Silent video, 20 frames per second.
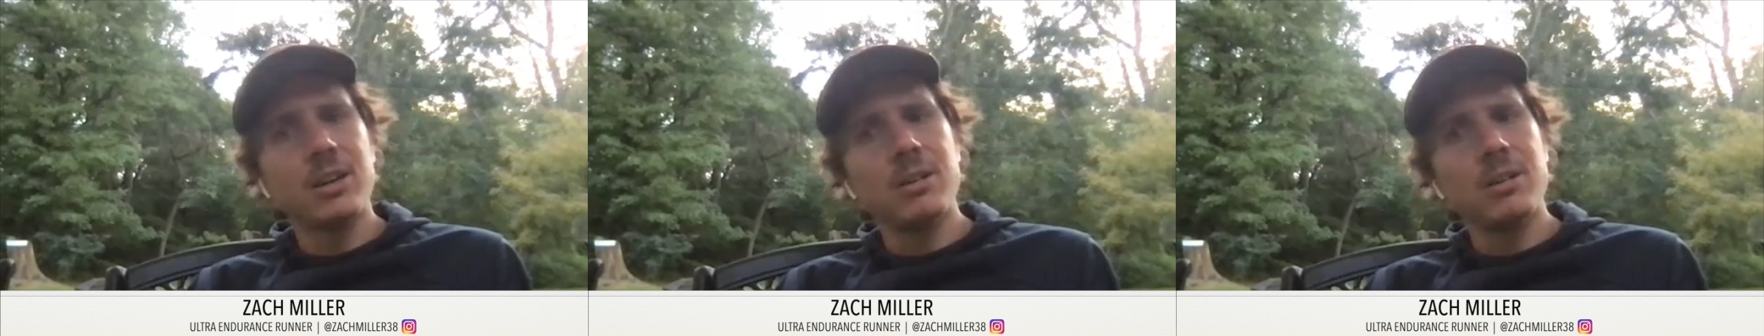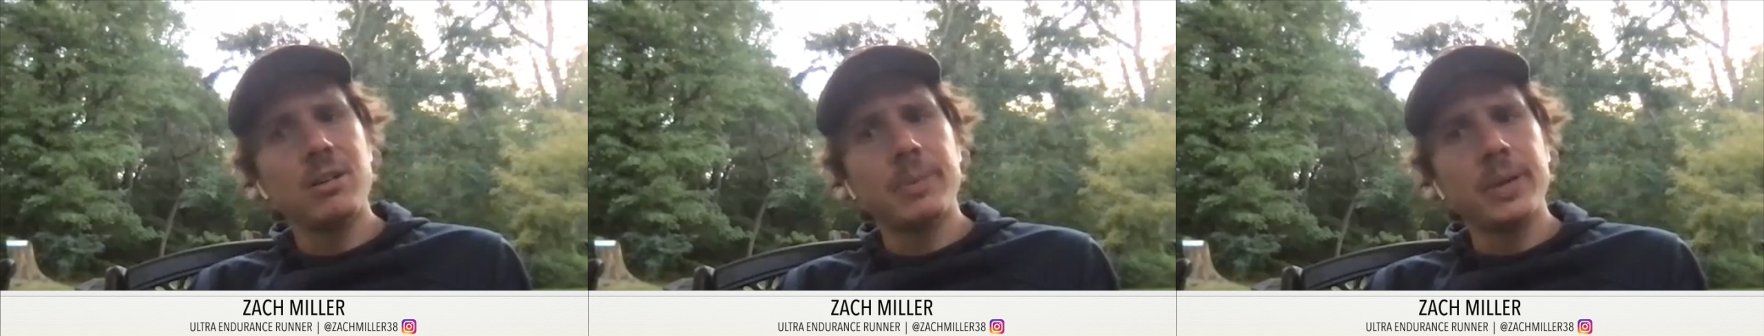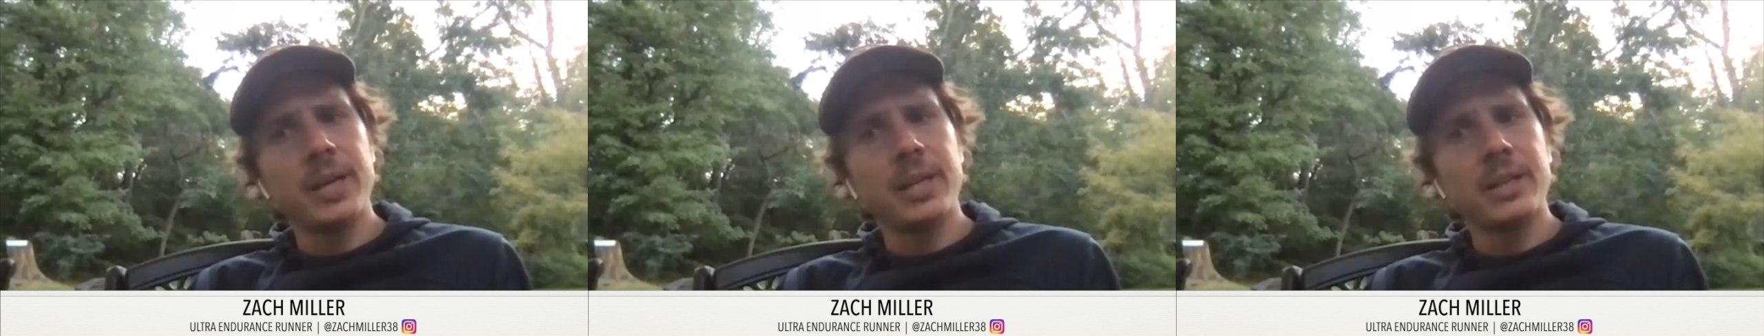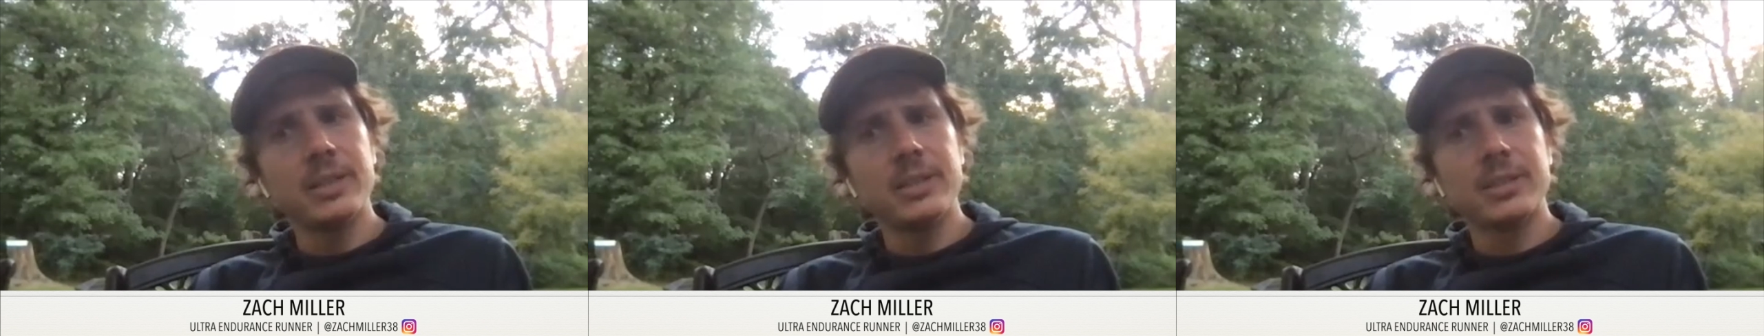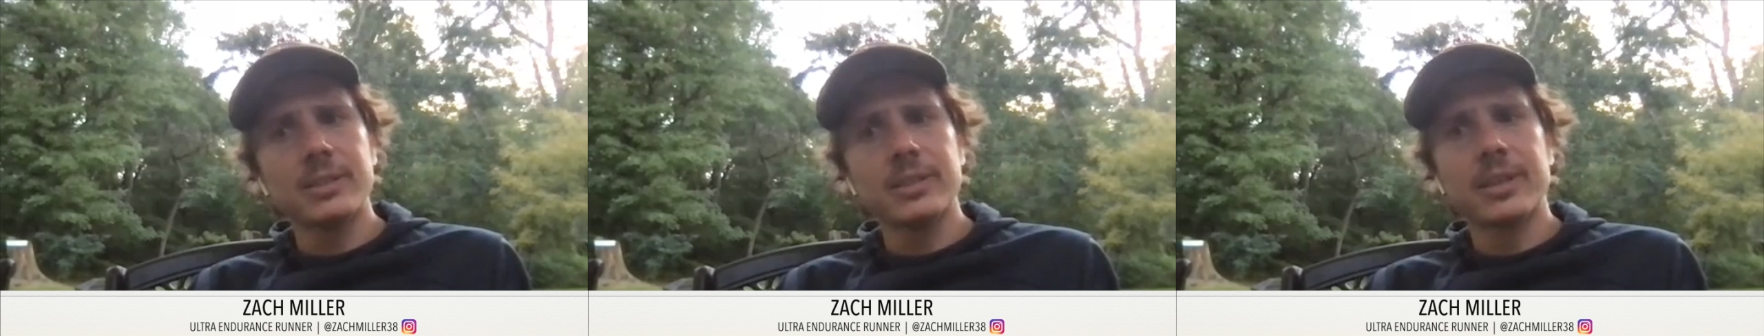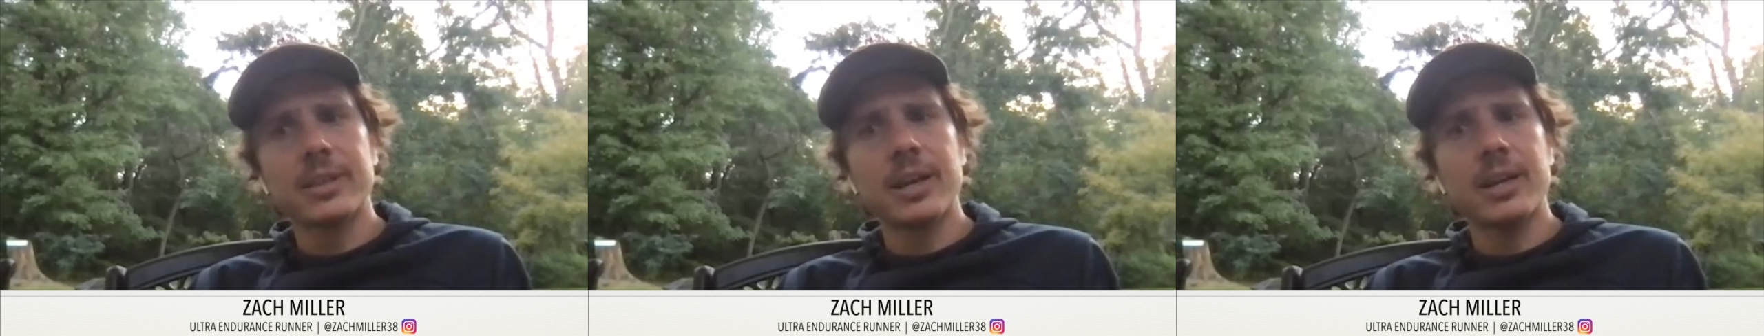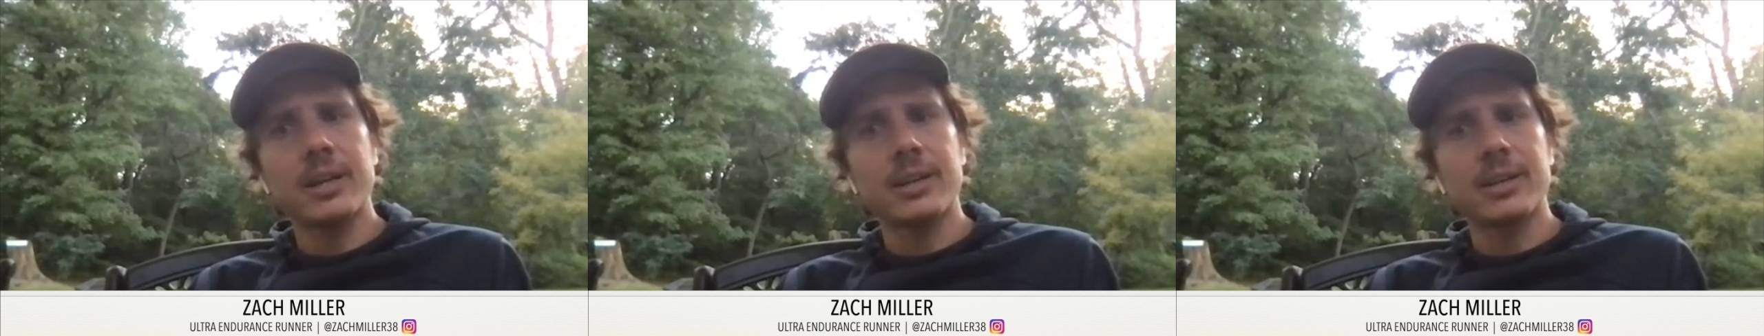oh man, these
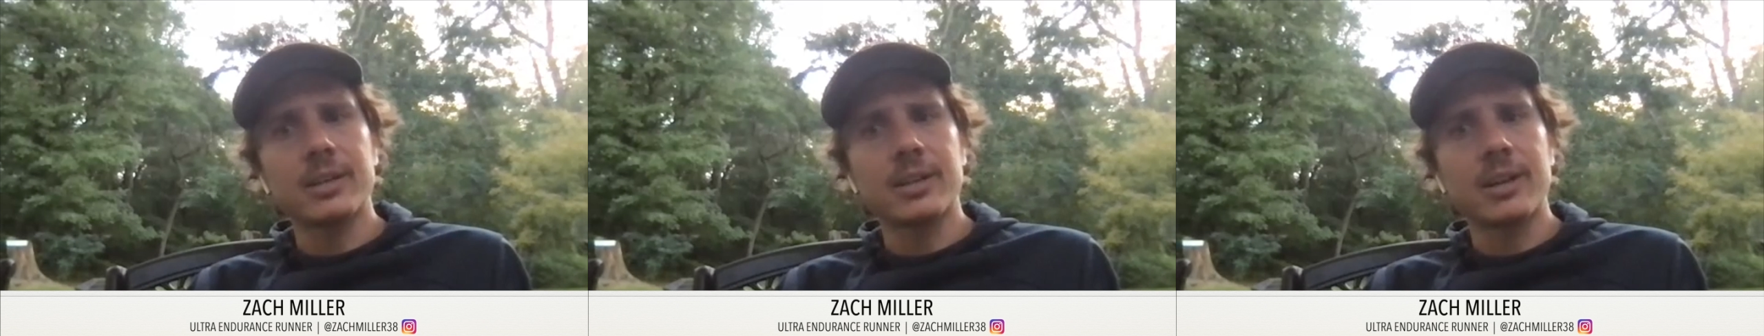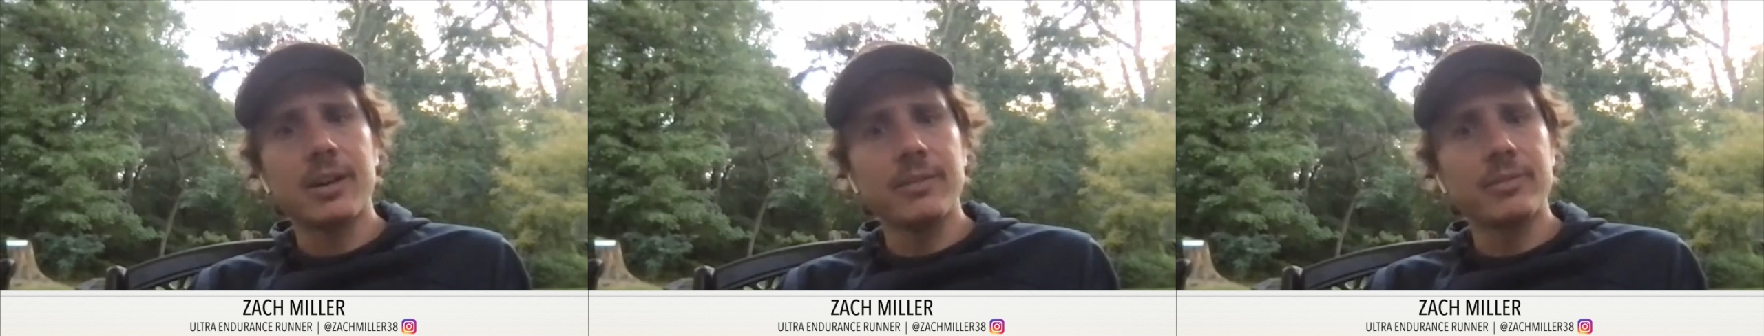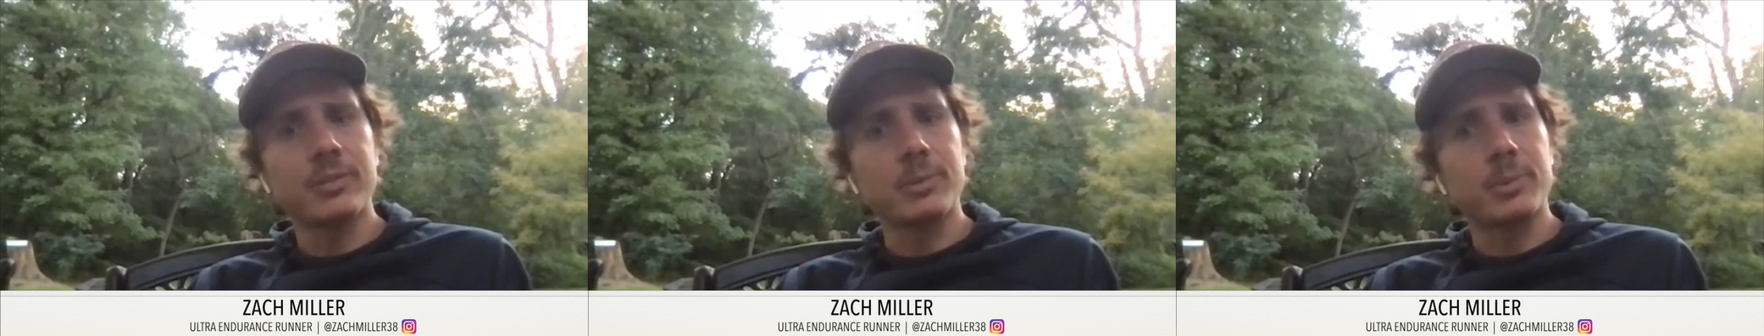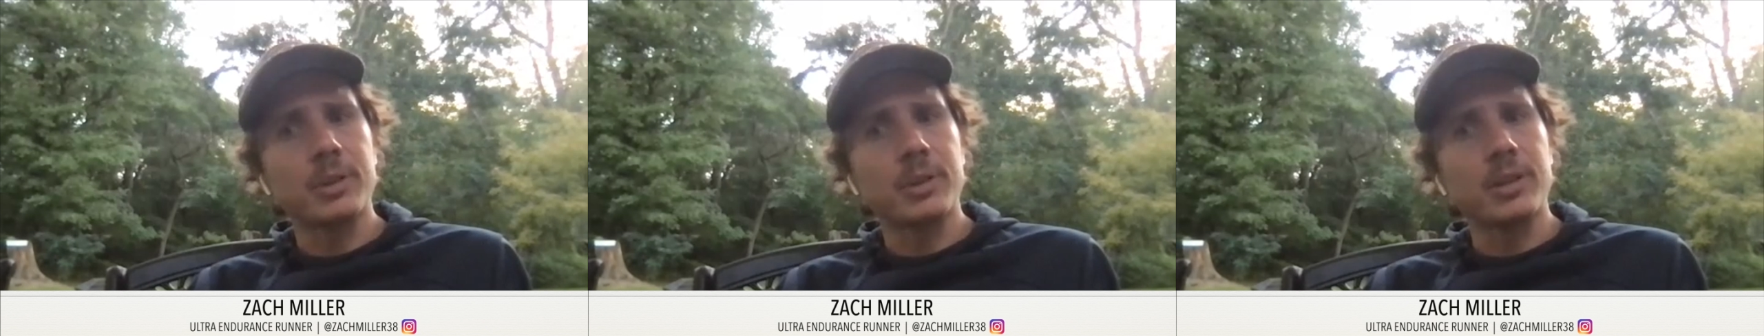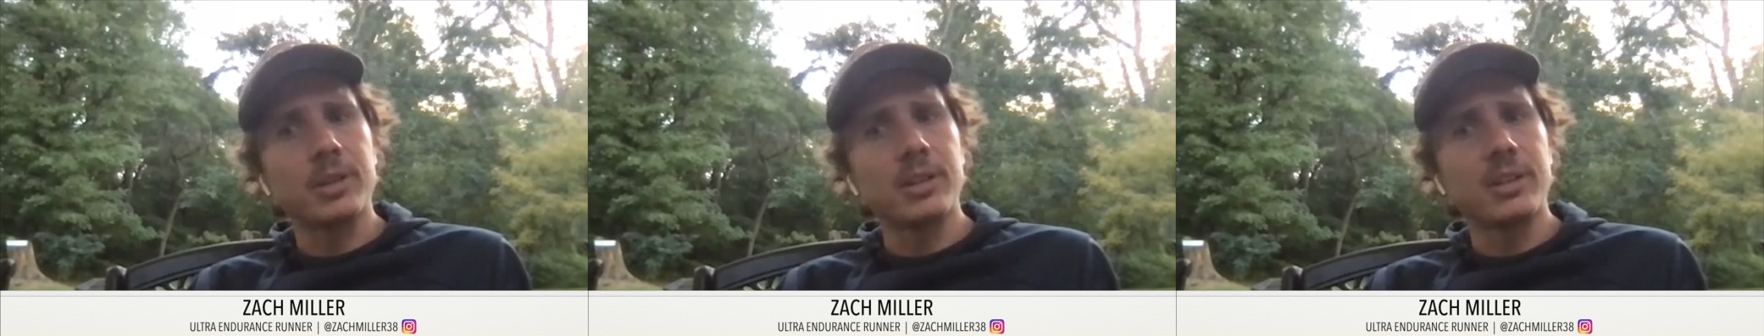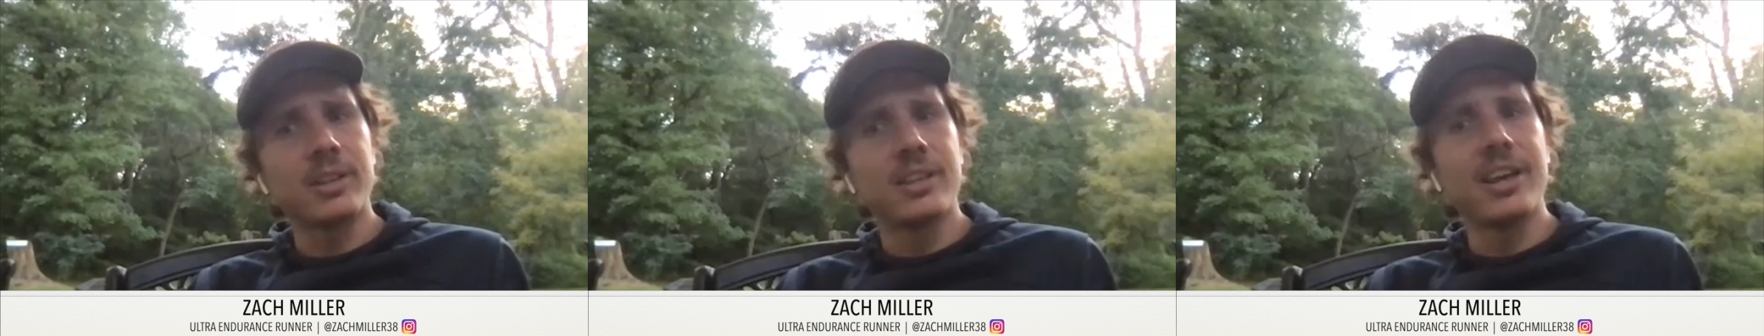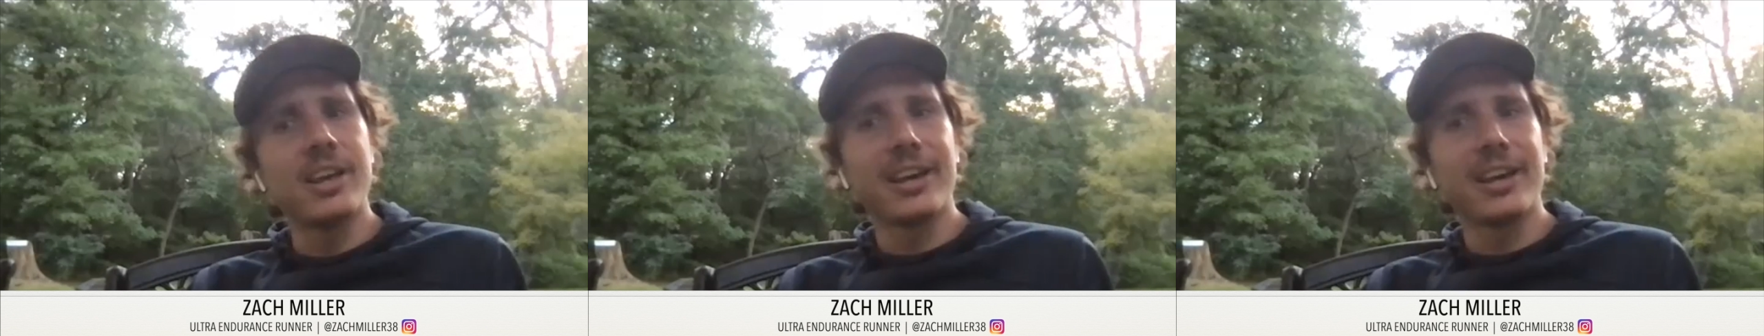are kind of uncomfortable.